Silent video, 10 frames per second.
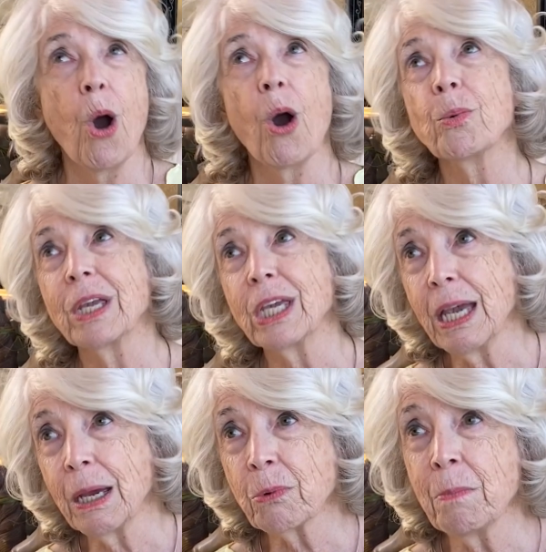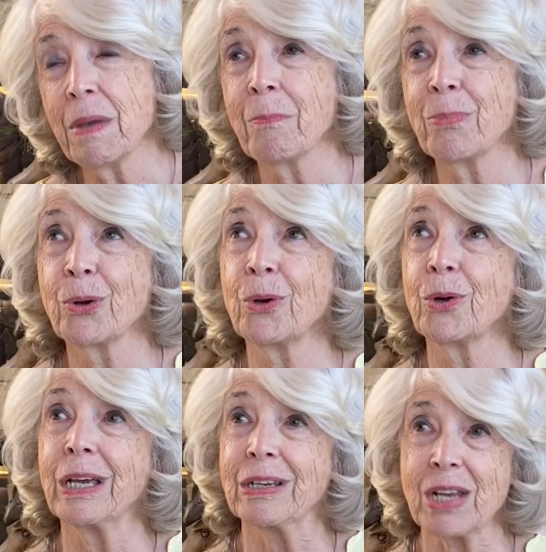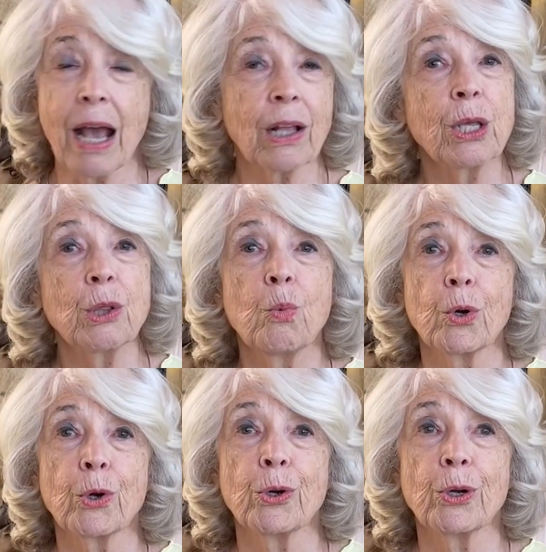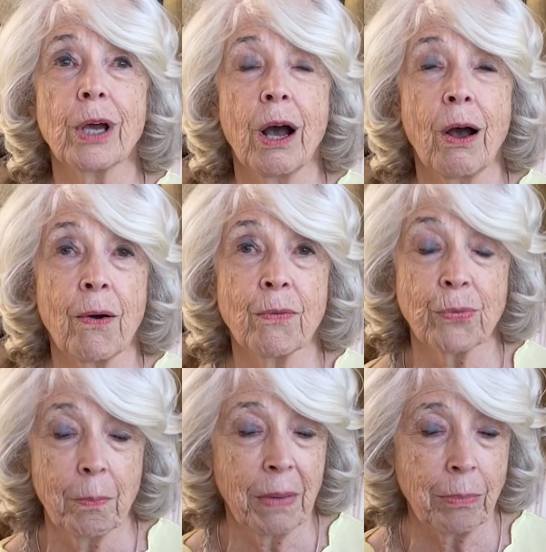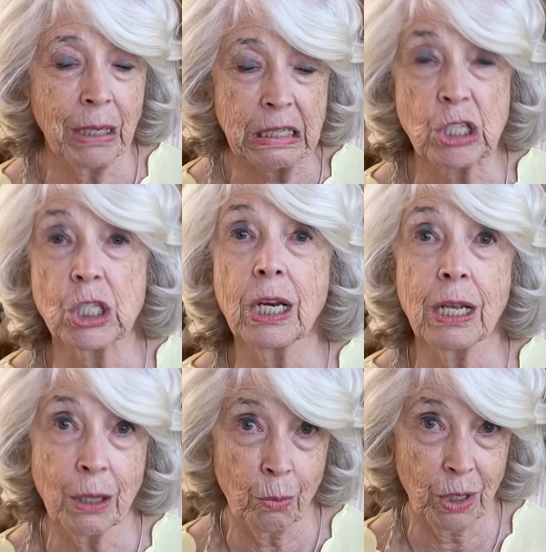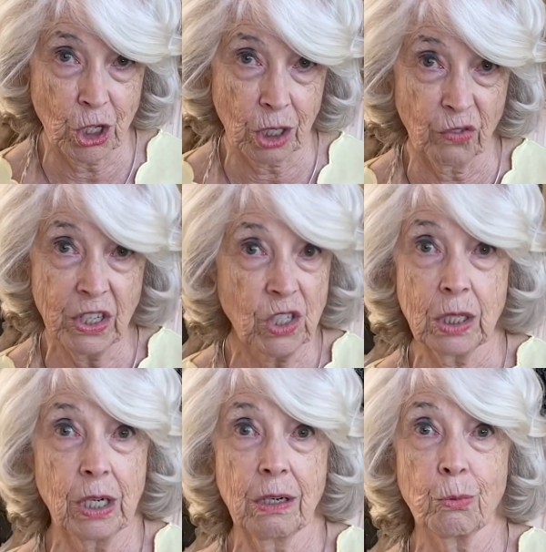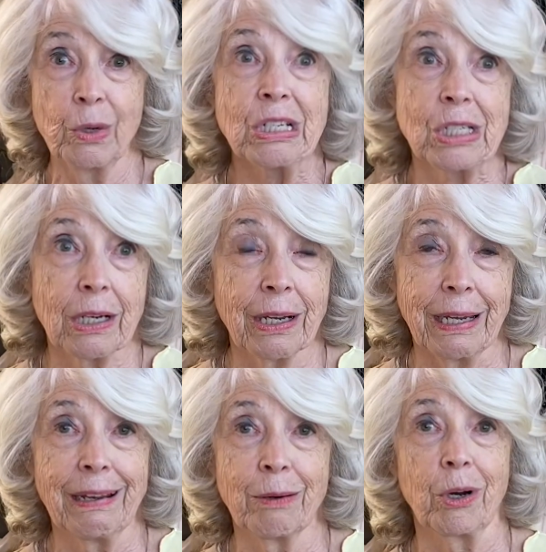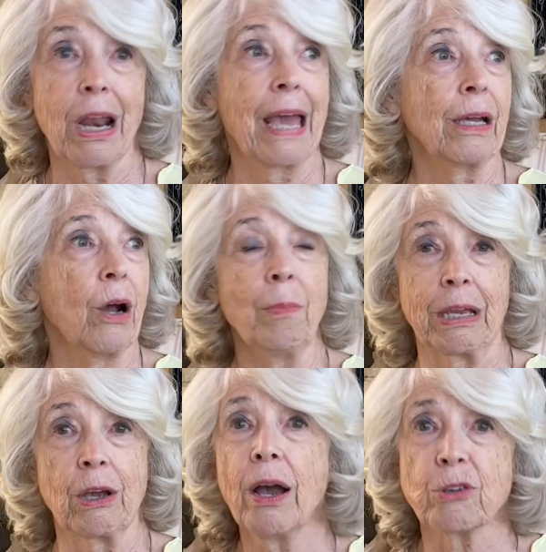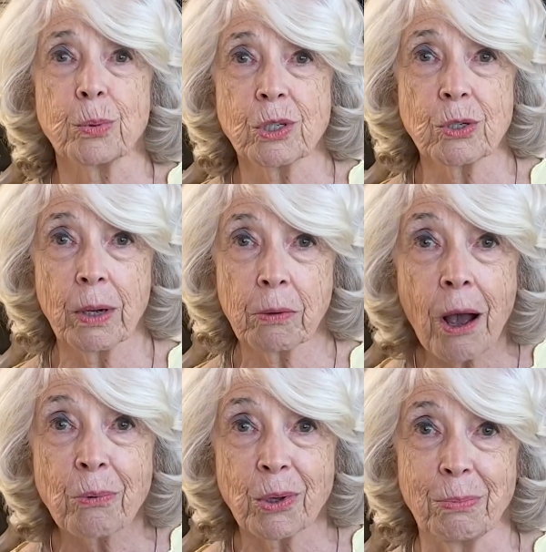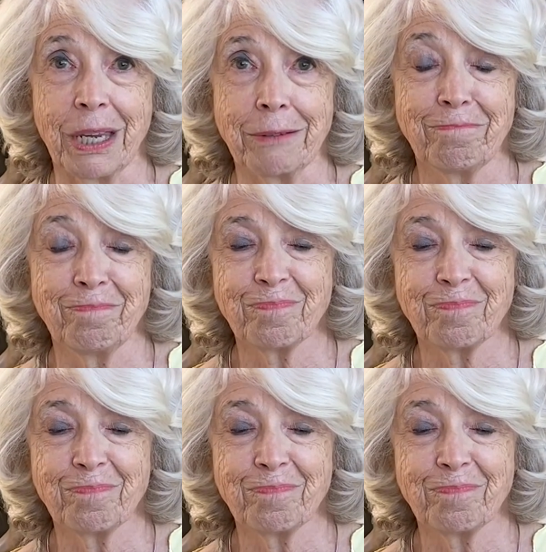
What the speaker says: Or we can't remember exactly the word of maybe a city that we just visited recently, and we're like, oh my gosh, what's going wrong with me?